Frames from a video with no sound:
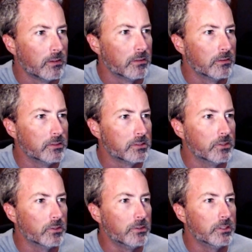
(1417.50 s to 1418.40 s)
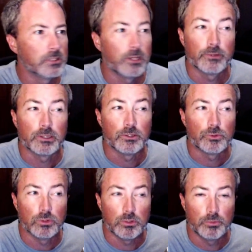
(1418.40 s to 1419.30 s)
This node doesn't have a
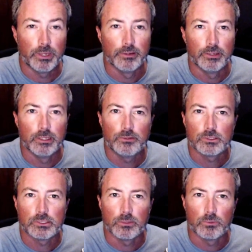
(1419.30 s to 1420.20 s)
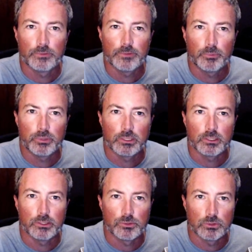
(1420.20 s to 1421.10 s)
control parent. Interesting. What if I put a
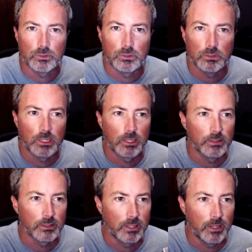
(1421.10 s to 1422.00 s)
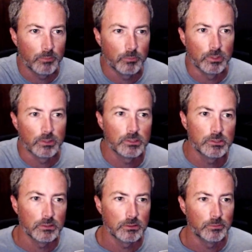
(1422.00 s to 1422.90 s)
control on the camera? This is
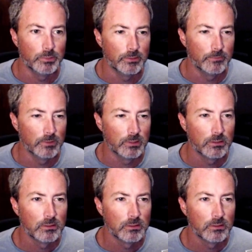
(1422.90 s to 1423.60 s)
a little bit of a...